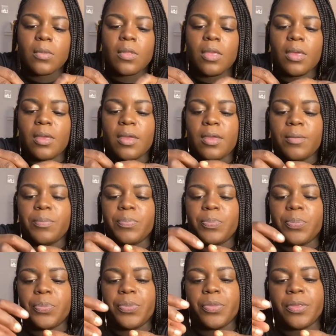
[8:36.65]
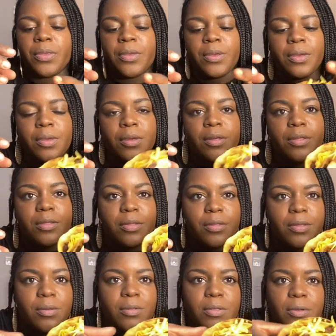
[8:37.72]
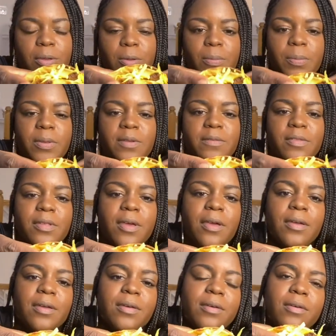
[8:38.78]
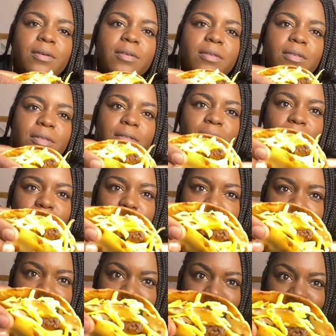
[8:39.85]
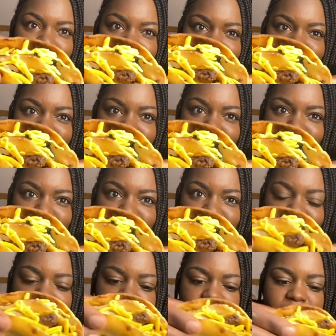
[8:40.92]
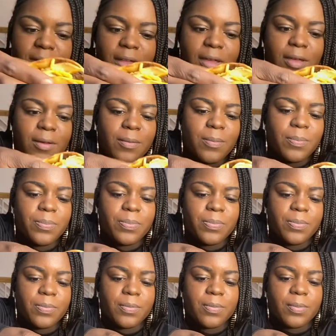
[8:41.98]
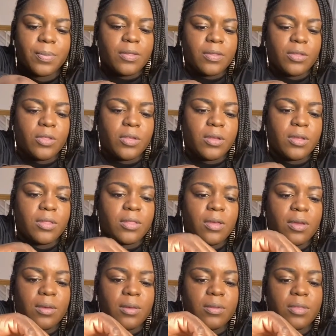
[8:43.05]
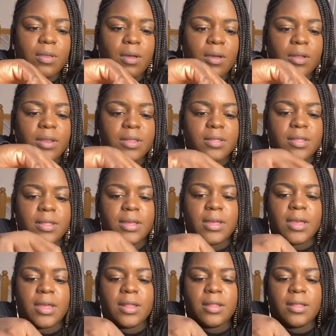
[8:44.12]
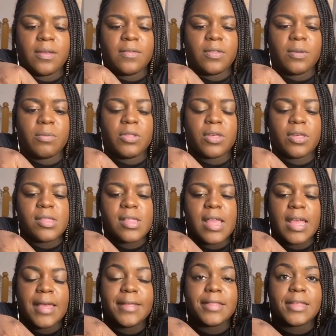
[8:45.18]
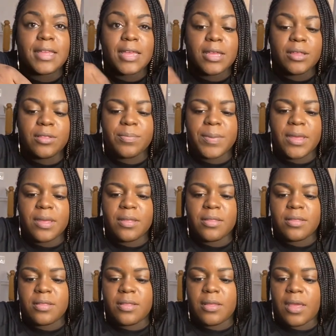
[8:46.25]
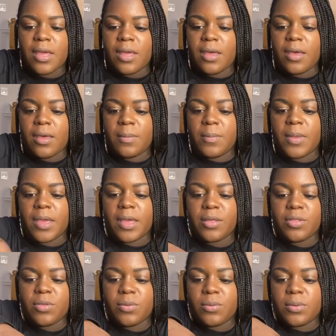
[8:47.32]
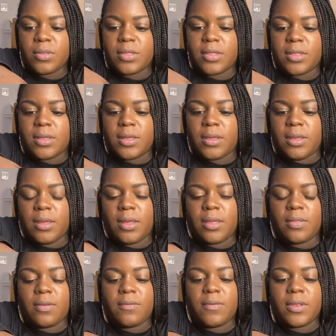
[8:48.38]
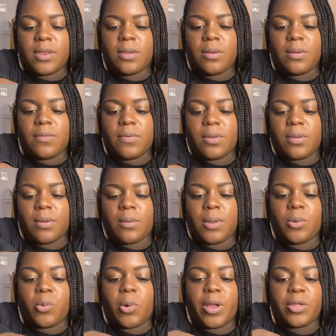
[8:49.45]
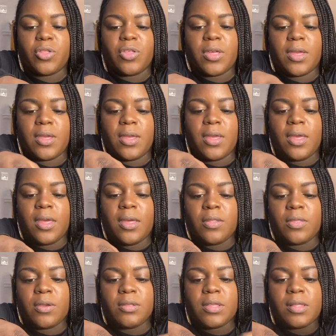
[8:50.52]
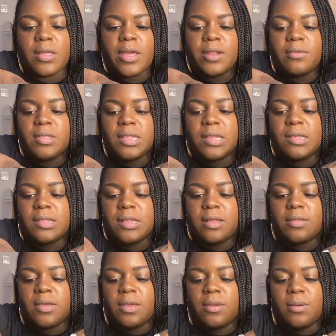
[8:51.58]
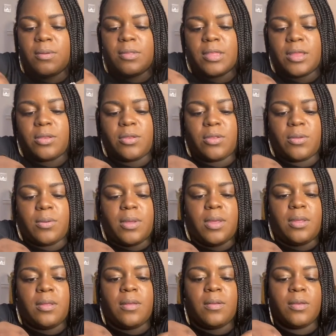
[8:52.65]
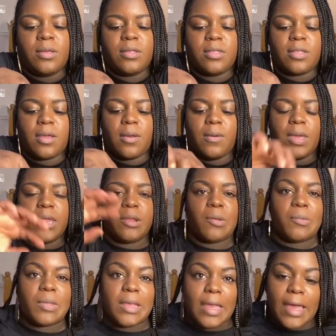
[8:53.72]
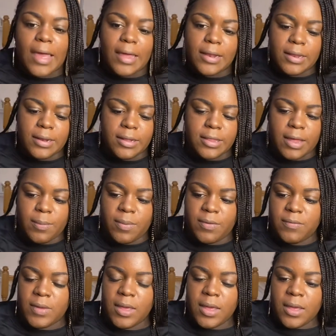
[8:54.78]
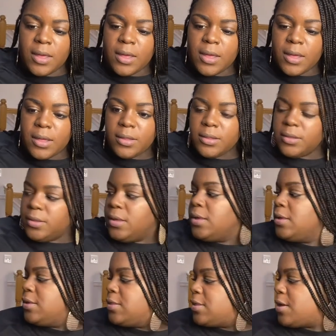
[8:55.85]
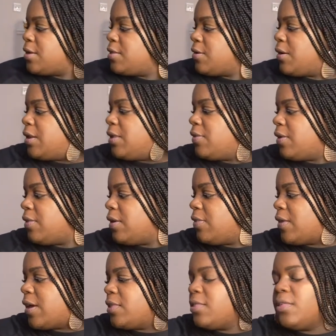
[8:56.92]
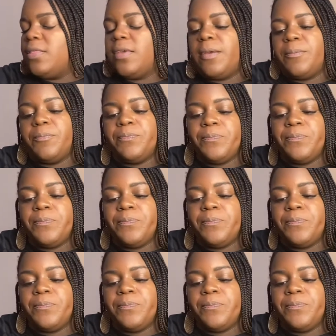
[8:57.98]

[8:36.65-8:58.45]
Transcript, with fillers: Okay, so these are beef tacos. They're all dressed up. The chicken tacos, honestly, I leave them just as is because um, as you will see in the video, if you go and watch it, there's a lot of seasoning that goes into it. So I don't really add any type of sauce or anything like that to them.